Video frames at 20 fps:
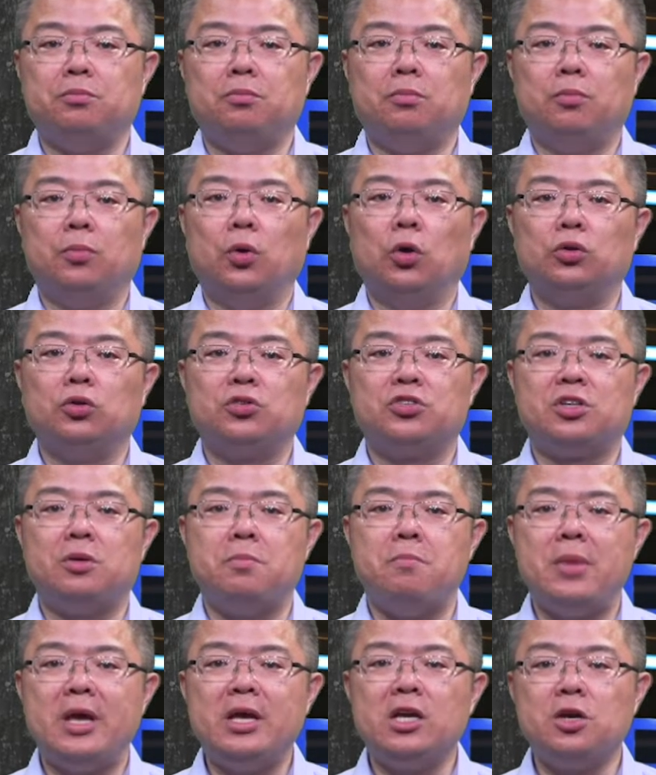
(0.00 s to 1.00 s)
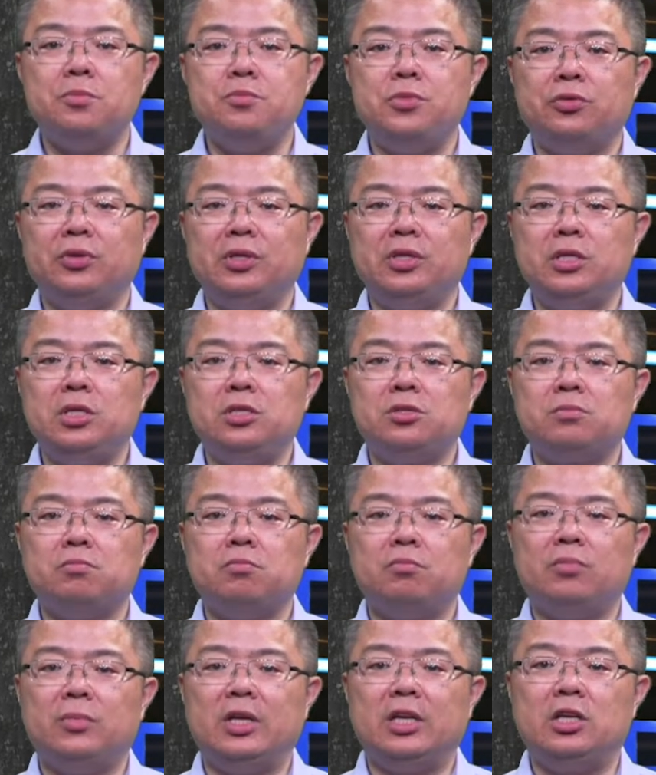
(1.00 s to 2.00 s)
models the main communities
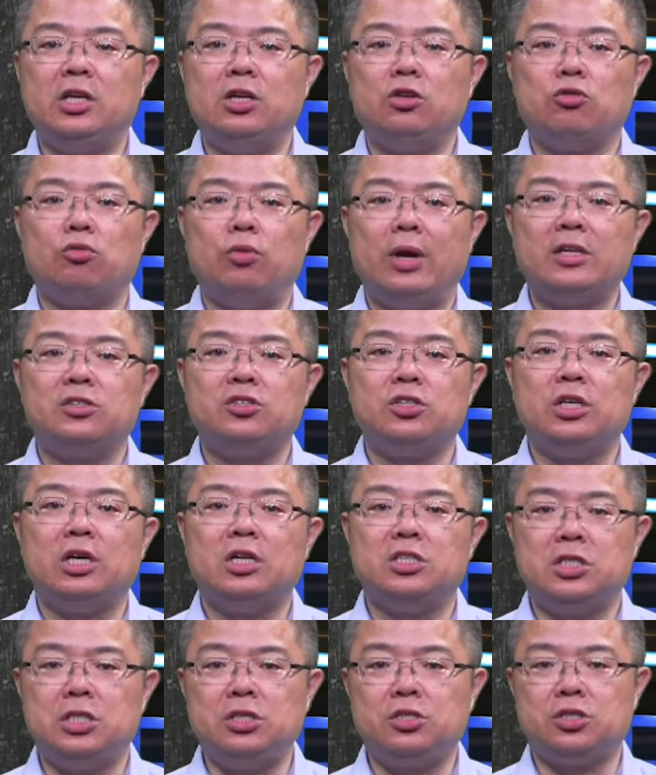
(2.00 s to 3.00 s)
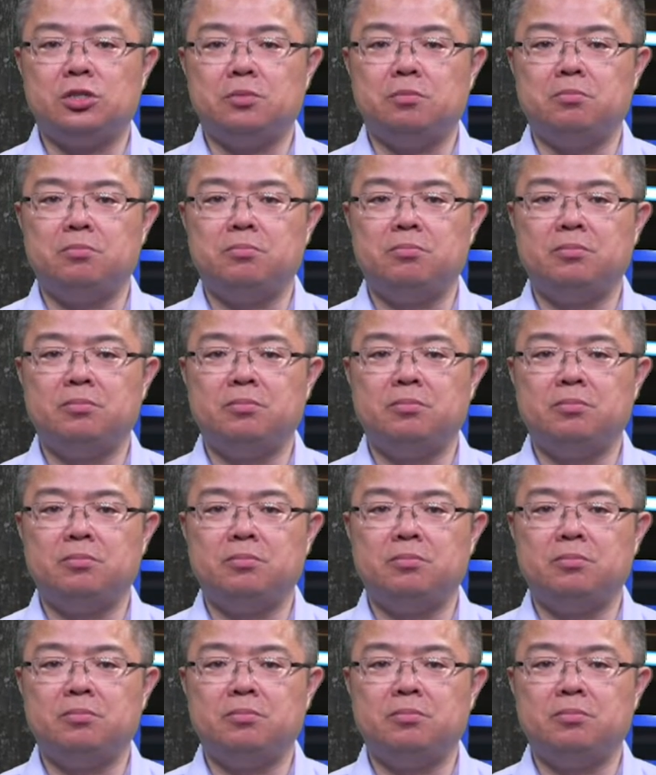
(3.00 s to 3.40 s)
that interact in a system,